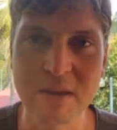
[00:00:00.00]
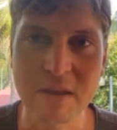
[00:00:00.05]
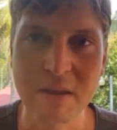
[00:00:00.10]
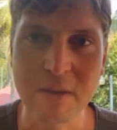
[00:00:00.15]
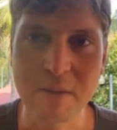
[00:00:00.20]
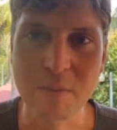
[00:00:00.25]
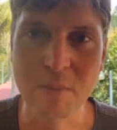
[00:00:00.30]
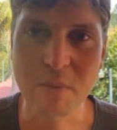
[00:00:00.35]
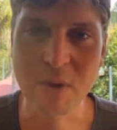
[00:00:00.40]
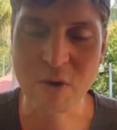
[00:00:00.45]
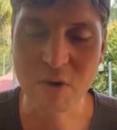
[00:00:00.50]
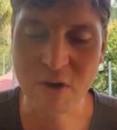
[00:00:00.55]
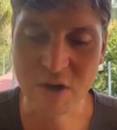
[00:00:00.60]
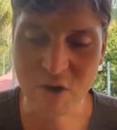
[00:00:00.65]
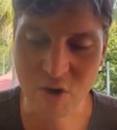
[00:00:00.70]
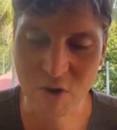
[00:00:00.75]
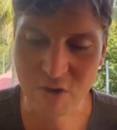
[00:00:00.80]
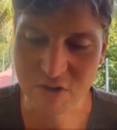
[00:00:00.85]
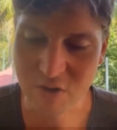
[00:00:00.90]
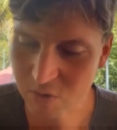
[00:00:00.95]
But you can
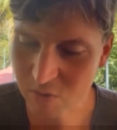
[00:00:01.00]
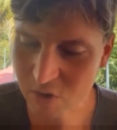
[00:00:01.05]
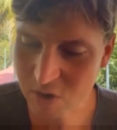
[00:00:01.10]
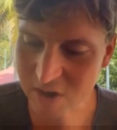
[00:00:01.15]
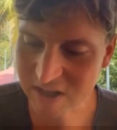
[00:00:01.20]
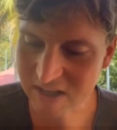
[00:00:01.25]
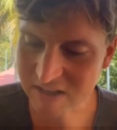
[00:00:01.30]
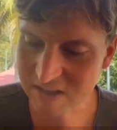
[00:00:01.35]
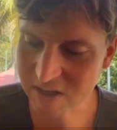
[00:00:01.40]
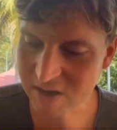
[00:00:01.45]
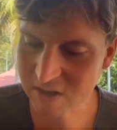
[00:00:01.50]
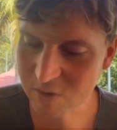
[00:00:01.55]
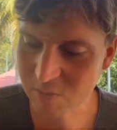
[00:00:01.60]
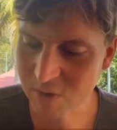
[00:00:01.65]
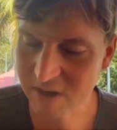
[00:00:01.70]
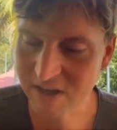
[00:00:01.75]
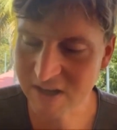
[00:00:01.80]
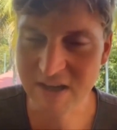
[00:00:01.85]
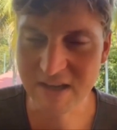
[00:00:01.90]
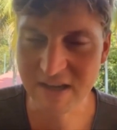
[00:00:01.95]
also look at it the other
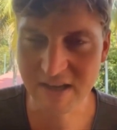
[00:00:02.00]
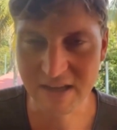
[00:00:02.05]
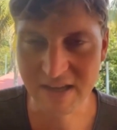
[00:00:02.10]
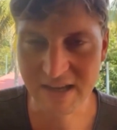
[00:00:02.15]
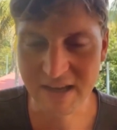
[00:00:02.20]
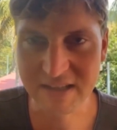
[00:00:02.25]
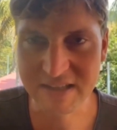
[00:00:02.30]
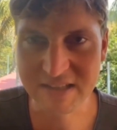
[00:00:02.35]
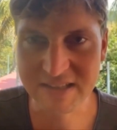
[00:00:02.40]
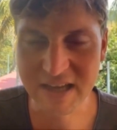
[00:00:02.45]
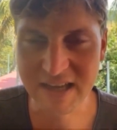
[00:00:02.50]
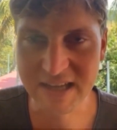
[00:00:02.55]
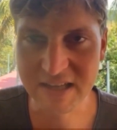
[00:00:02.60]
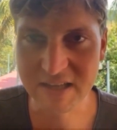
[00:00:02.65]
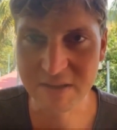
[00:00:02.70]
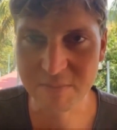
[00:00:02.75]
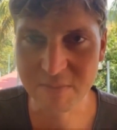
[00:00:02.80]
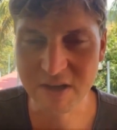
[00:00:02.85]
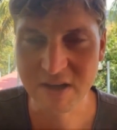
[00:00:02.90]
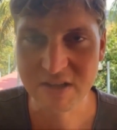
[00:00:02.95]
way and say
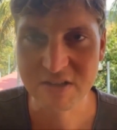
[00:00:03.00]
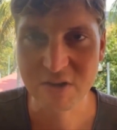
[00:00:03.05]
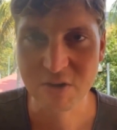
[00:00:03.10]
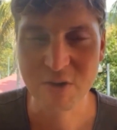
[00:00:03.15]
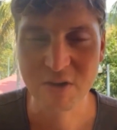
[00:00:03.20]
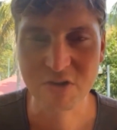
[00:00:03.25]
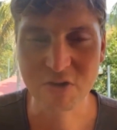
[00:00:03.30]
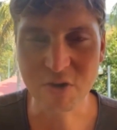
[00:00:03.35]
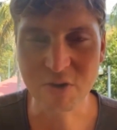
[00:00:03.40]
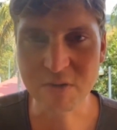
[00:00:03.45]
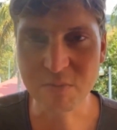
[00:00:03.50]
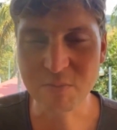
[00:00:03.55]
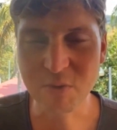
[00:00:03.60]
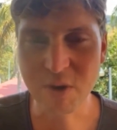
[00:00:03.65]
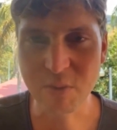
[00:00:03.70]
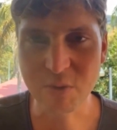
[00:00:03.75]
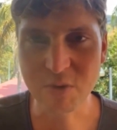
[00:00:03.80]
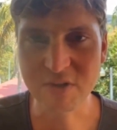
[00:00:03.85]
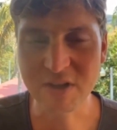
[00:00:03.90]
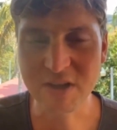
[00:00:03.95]
that because there are certain
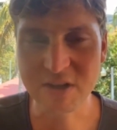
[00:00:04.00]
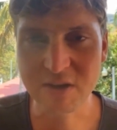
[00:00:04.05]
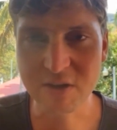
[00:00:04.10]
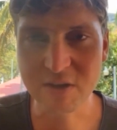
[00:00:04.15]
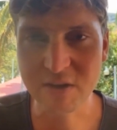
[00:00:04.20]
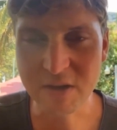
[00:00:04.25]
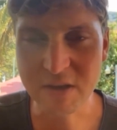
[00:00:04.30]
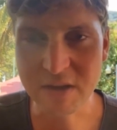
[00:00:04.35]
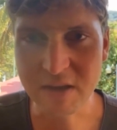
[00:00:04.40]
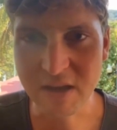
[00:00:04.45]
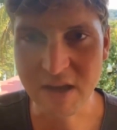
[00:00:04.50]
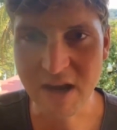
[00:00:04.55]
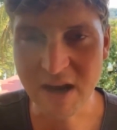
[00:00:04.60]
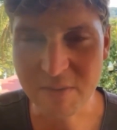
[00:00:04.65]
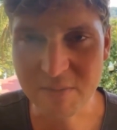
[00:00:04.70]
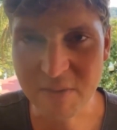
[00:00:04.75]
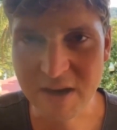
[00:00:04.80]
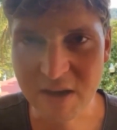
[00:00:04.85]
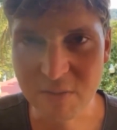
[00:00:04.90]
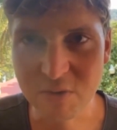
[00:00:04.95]
problems here, I've
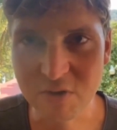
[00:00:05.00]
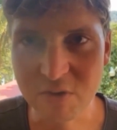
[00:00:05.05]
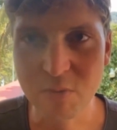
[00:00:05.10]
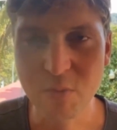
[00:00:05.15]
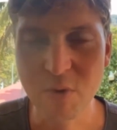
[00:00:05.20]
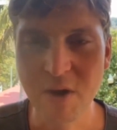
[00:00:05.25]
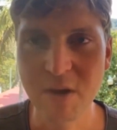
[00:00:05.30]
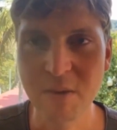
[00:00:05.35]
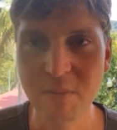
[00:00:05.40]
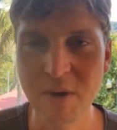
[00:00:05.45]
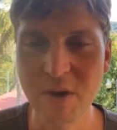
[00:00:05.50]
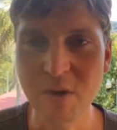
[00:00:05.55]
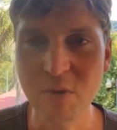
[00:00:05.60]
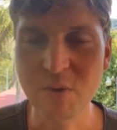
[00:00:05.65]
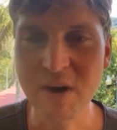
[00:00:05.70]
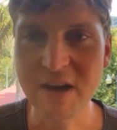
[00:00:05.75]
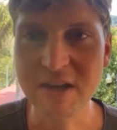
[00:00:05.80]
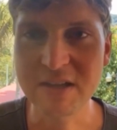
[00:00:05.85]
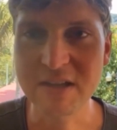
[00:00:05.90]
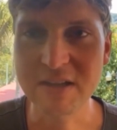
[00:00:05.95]
been able to broaden my
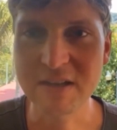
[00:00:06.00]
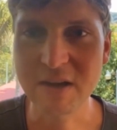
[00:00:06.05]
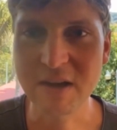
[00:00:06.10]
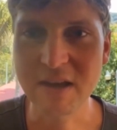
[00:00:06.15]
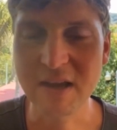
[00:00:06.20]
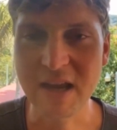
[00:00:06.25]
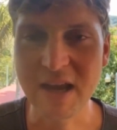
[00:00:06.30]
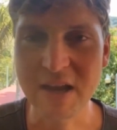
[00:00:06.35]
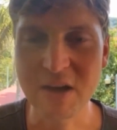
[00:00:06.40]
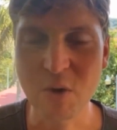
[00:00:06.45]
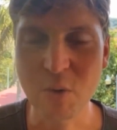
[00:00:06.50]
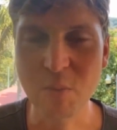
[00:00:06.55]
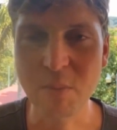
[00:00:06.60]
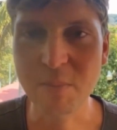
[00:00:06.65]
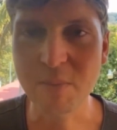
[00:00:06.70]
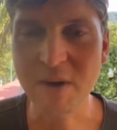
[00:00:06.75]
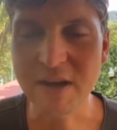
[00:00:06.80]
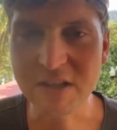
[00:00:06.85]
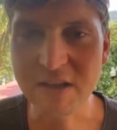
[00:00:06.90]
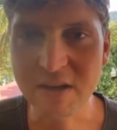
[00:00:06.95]
horizons and open
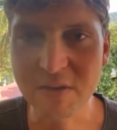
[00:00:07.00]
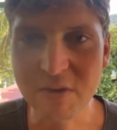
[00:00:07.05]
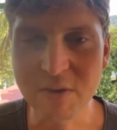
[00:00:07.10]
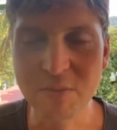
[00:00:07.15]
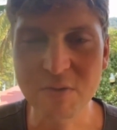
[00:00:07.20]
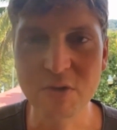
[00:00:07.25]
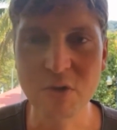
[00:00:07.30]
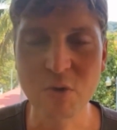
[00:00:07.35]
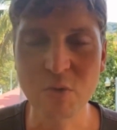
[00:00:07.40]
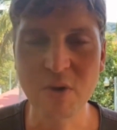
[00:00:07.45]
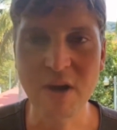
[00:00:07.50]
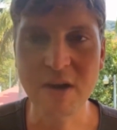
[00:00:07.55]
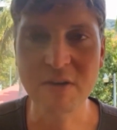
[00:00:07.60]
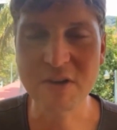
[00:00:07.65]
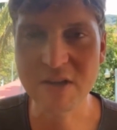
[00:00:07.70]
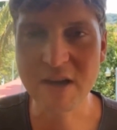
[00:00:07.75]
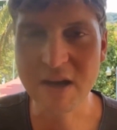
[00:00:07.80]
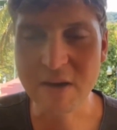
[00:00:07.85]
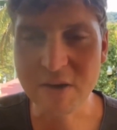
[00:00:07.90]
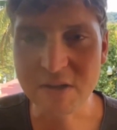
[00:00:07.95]
myself up to new
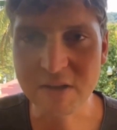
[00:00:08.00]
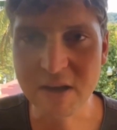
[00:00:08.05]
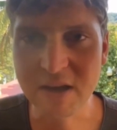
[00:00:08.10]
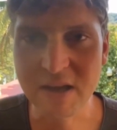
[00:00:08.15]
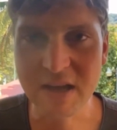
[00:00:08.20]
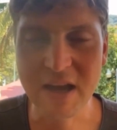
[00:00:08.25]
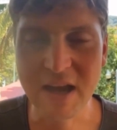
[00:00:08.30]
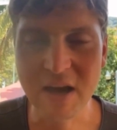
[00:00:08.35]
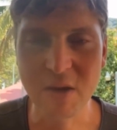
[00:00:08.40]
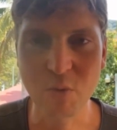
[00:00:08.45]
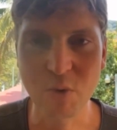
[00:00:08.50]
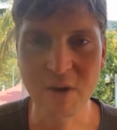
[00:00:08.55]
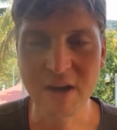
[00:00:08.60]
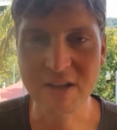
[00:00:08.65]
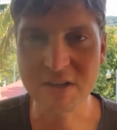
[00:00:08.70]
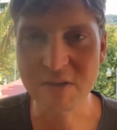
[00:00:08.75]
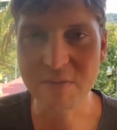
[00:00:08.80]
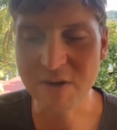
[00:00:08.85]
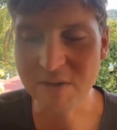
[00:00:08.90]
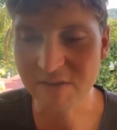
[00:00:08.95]
lifestyles and
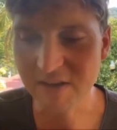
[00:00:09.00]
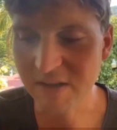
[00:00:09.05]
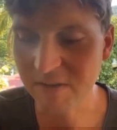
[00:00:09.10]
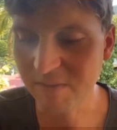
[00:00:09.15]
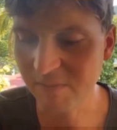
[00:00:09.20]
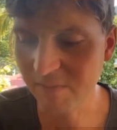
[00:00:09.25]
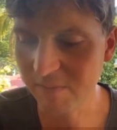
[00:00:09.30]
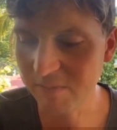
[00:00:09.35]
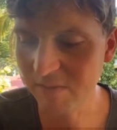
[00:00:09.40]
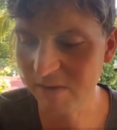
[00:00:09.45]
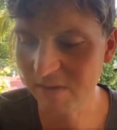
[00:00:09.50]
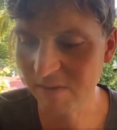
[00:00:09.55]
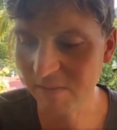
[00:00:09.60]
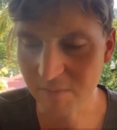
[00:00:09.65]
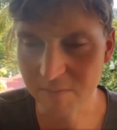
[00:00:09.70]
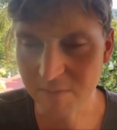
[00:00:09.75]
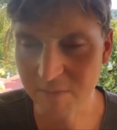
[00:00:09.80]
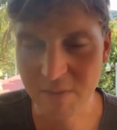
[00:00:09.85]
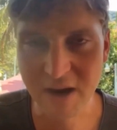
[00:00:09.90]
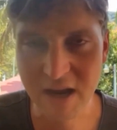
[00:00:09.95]
ways of living.
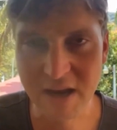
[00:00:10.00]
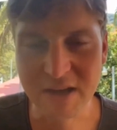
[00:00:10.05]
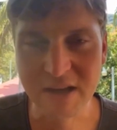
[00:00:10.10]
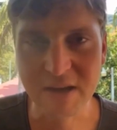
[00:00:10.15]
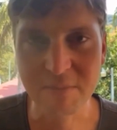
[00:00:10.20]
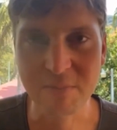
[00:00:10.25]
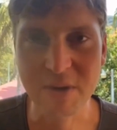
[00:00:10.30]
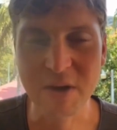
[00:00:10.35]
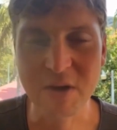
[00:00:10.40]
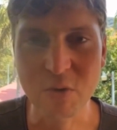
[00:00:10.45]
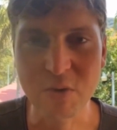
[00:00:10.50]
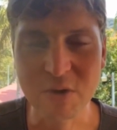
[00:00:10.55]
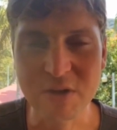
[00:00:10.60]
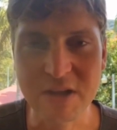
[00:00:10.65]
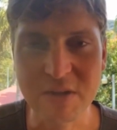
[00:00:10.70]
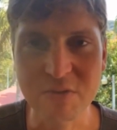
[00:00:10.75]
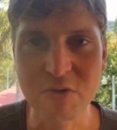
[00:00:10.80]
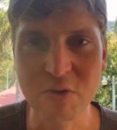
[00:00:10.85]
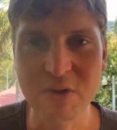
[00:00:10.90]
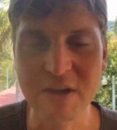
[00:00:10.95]
I think Bitcoin
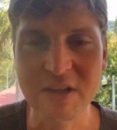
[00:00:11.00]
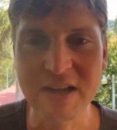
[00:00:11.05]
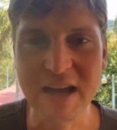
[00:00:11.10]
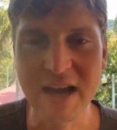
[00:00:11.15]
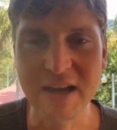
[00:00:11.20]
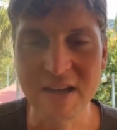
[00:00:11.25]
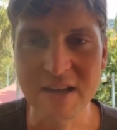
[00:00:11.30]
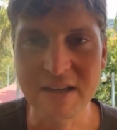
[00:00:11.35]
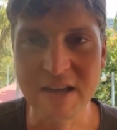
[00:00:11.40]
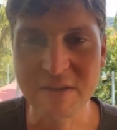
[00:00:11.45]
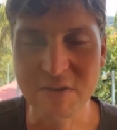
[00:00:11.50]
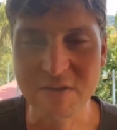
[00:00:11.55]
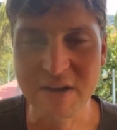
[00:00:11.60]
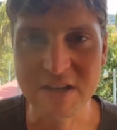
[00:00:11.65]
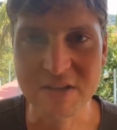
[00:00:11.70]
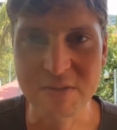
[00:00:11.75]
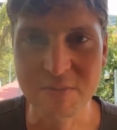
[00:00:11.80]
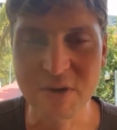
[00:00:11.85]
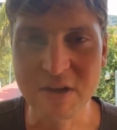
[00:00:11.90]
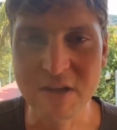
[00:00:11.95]
gives you exactly that
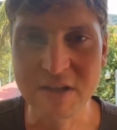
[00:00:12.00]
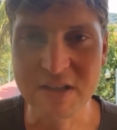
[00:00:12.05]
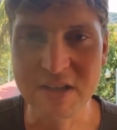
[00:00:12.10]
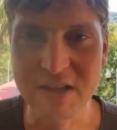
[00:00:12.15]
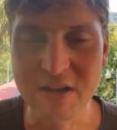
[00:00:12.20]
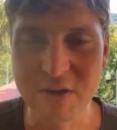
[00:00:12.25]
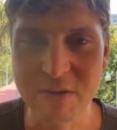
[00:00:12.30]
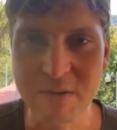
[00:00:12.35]
flexibility here.